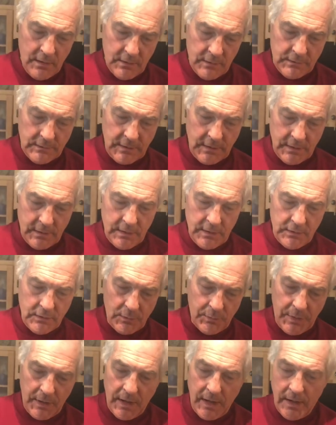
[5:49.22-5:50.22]
Put it in your
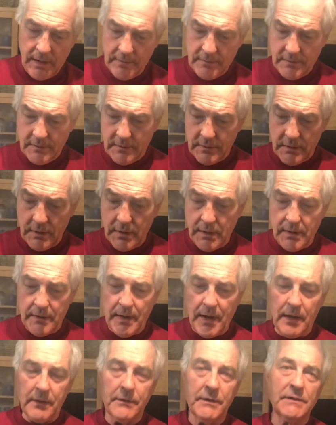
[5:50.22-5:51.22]
pan, and
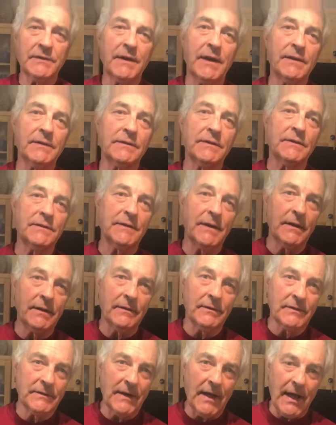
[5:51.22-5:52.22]
now this has to set
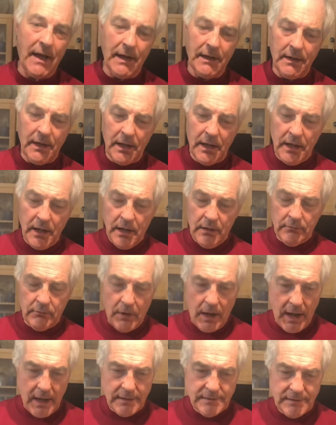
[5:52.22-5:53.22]
aside,
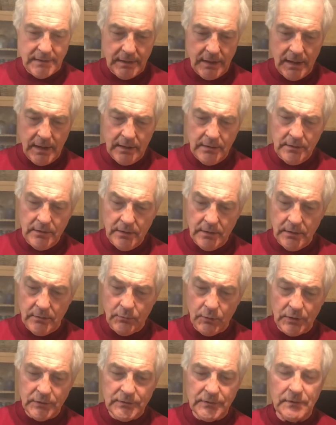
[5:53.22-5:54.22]
rise again.
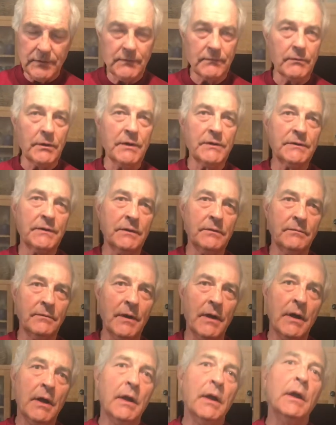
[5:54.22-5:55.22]
Once it's risen,
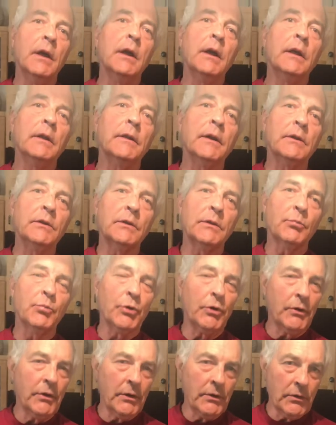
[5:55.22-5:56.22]
then you can put
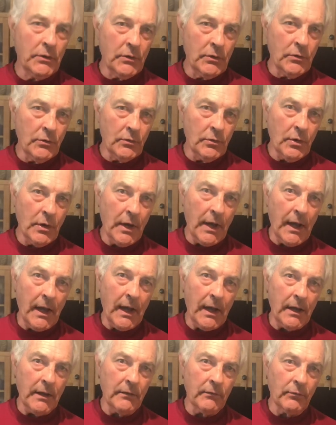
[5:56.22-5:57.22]
it into
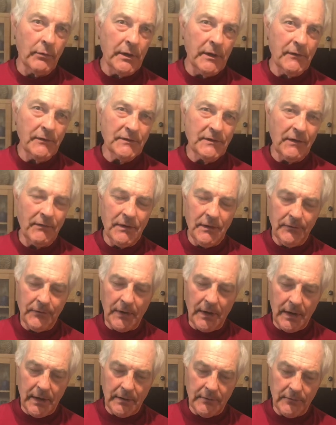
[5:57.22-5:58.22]
a
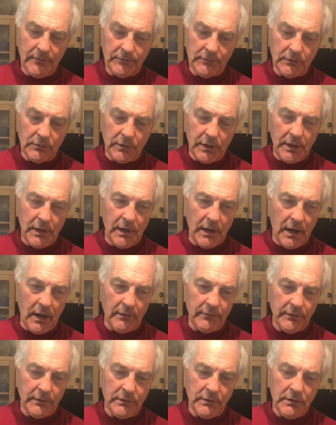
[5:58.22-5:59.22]
375-degree
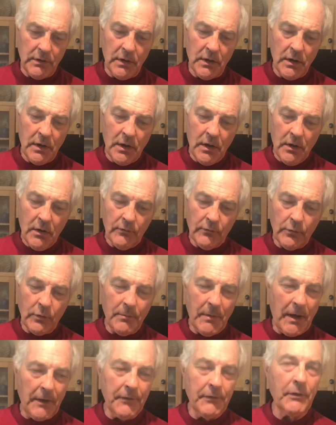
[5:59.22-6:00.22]
oven for
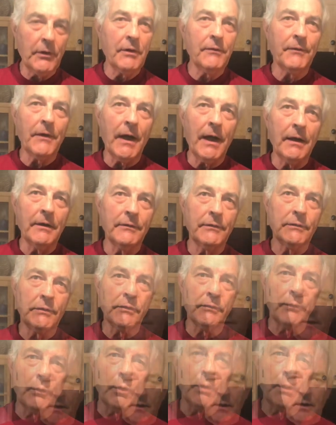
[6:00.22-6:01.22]
about 35 to
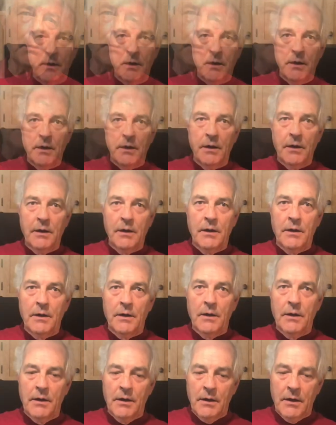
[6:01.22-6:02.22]
40 minutes.
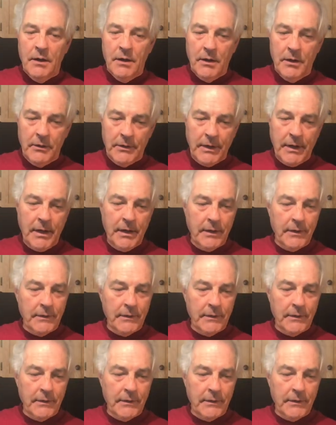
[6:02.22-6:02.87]
Okay,